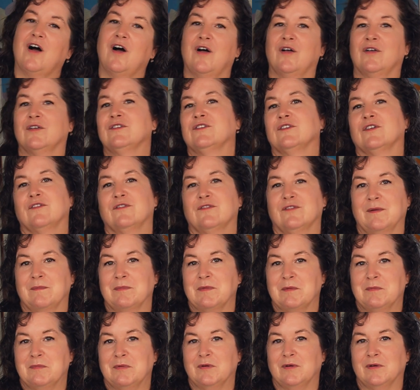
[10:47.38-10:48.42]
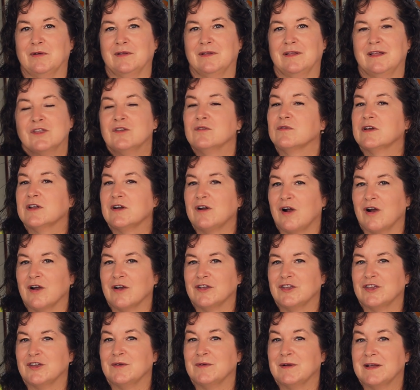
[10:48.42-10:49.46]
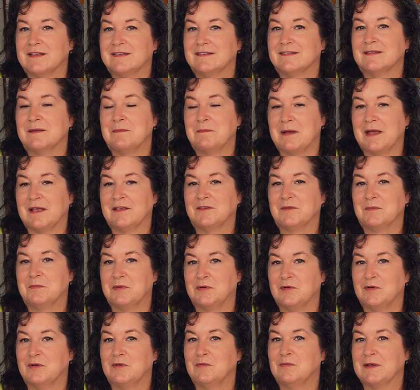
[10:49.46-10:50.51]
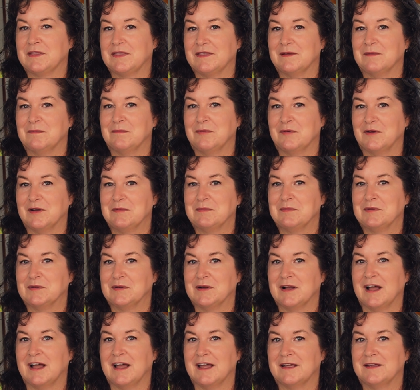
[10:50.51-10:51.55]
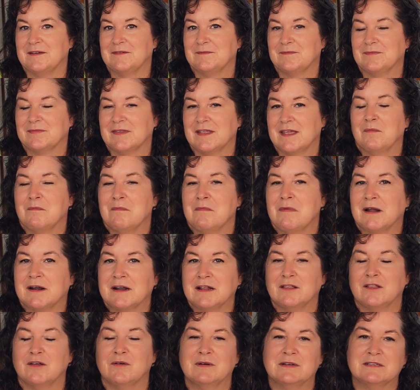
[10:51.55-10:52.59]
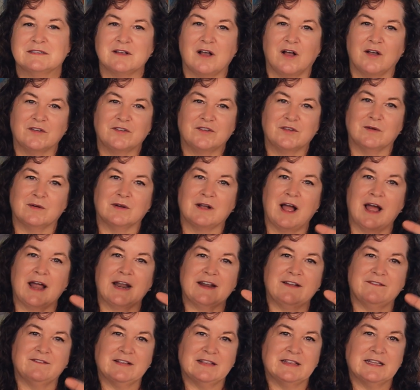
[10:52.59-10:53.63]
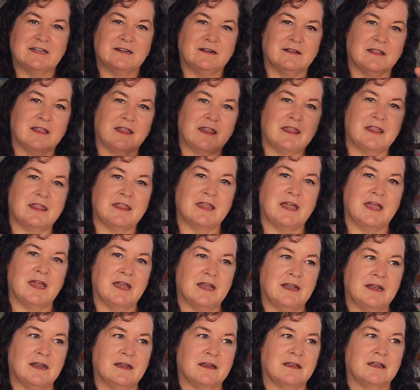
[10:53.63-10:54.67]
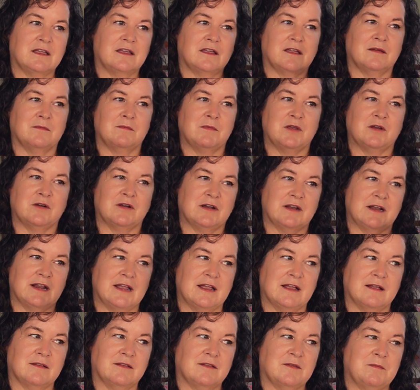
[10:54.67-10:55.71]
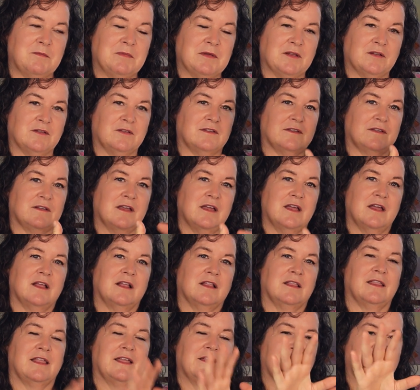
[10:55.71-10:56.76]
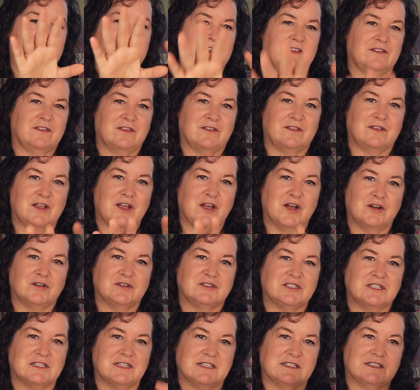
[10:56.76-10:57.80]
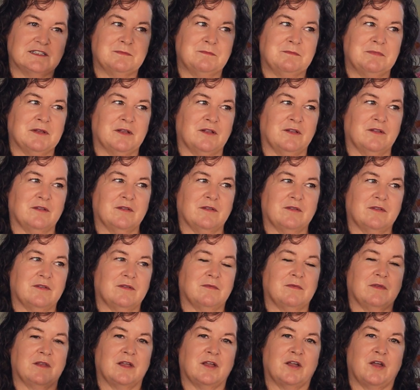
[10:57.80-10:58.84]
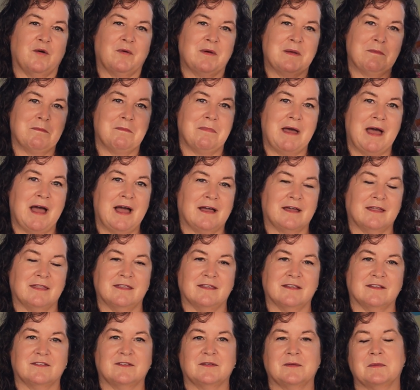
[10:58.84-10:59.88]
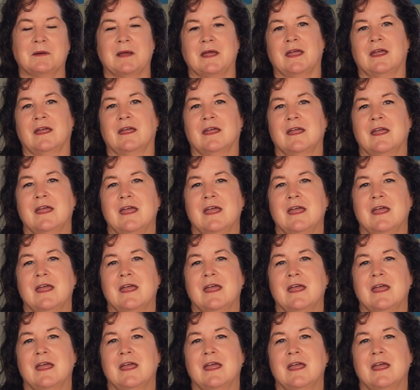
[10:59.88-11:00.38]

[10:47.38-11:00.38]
also from the pool. You could argue it's the best pool within Poipu Kai. Mauna Loa is also kind of a little thin community. It's built, if this is the ocean, it's built going back this way.